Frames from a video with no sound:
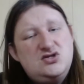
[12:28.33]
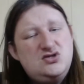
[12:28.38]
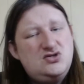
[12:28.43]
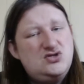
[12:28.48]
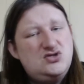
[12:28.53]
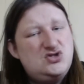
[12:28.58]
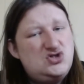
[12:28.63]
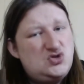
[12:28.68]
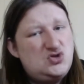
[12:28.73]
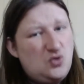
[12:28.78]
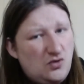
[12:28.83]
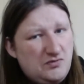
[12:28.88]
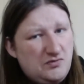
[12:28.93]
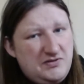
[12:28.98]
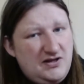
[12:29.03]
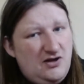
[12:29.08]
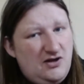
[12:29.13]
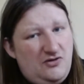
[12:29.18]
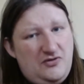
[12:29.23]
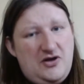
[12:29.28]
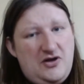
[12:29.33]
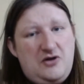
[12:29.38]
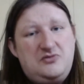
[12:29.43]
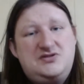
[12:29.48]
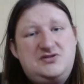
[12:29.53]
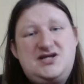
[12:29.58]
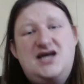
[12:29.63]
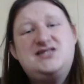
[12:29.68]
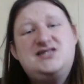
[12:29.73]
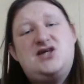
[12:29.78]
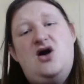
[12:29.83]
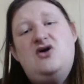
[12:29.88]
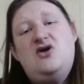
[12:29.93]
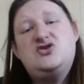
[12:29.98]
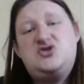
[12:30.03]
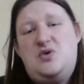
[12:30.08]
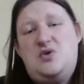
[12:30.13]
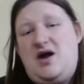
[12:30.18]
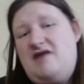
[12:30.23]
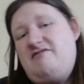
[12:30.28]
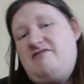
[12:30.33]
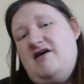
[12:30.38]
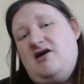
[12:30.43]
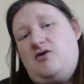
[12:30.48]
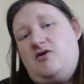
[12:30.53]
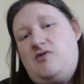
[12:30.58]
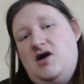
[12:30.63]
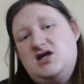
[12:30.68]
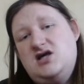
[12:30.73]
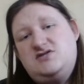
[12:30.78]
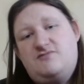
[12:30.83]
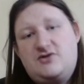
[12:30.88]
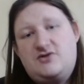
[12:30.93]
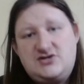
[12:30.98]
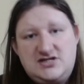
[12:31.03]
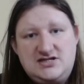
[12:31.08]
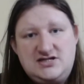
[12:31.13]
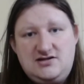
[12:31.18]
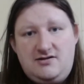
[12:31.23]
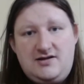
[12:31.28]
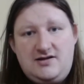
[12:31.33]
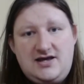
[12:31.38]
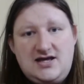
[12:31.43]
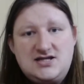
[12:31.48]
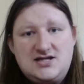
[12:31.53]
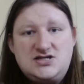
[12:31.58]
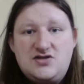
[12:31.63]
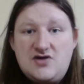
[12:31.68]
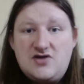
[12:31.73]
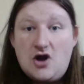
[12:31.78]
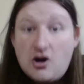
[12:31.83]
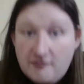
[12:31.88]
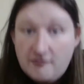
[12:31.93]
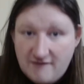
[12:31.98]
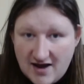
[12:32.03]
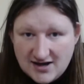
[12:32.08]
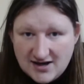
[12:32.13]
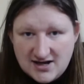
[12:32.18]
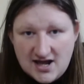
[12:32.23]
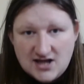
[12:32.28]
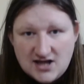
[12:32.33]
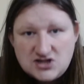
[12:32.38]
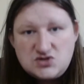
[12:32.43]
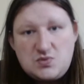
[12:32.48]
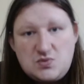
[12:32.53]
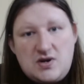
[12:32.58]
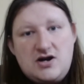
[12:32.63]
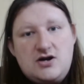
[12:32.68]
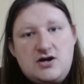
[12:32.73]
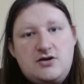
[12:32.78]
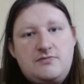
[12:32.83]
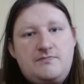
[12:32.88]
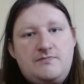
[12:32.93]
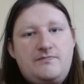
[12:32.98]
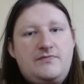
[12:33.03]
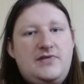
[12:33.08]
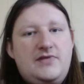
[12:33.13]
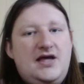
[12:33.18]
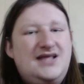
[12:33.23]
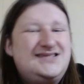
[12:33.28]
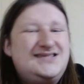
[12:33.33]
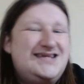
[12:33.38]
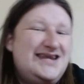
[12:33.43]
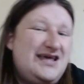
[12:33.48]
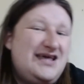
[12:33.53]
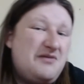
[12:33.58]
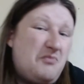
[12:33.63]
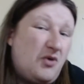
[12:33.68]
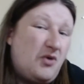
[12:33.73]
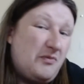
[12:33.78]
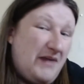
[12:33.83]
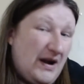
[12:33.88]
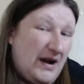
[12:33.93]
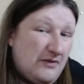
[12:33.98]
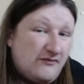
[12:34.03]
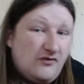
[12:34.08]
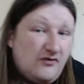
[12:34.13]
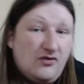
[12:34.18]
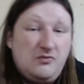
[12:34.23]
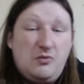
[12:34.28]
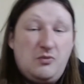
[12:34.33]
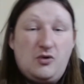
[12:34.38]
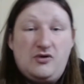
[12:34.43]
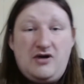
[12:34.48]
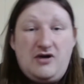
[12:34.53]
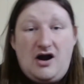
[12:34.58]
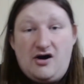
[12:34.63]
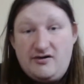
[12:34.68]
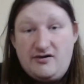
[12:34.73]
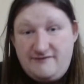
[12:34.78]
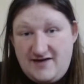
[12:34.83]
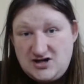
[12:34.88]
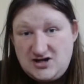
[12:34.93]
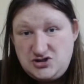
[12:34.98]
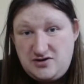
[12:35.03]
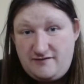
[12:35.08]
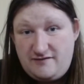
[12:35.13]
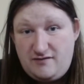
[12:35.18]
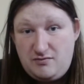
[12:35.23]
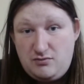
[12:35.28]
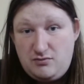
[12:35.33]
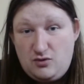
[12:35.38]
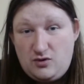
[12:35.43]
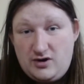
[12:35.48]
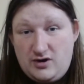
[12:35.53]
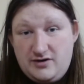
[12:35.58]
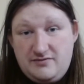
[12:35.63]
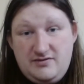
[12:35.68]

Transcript: Storm Killing, though, does also have that cross versatility into the artifact decks, where it's going to get more powerful the more artifacts you have on board.